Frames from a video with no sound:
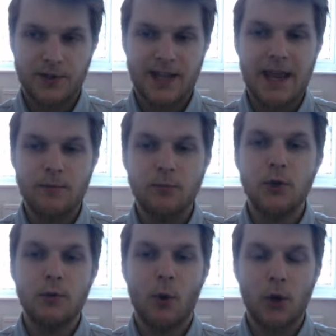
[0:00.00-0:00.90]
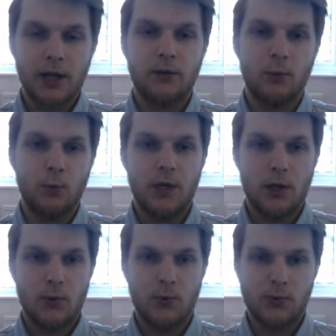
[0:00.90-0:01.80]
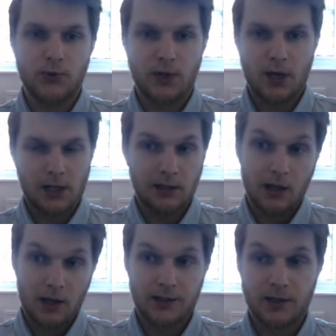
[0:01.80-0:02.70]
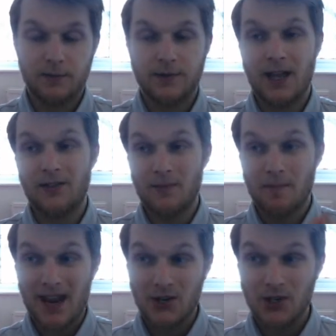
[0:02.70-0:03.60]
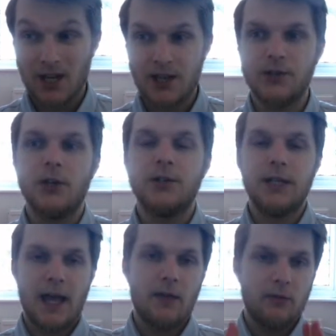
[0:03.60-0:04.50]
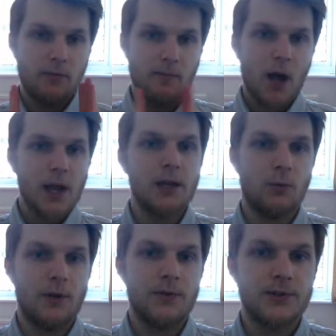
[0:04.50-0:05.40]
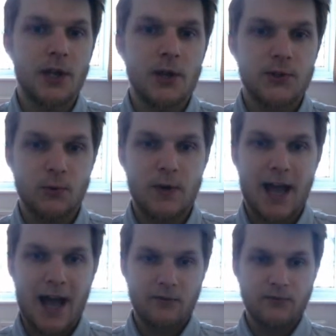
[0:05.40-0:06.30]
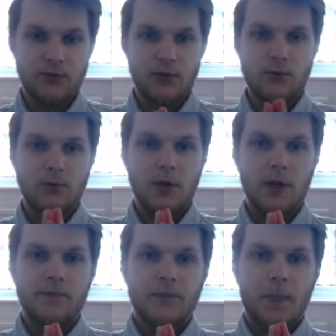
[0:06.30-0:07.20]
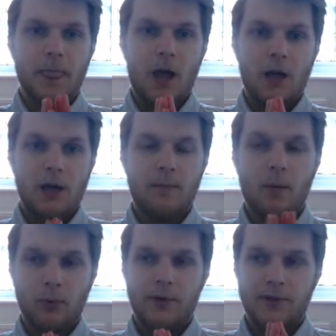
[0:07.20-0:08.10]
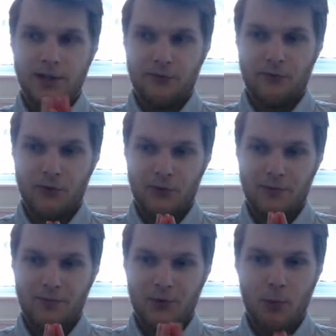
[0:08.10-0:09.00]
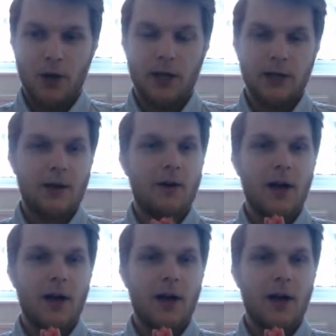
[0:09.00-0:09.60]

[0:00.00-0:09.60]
same mnemonic that we used last time to get the major keys to get the minor ones. So we have to come up with a different mnemonic. Now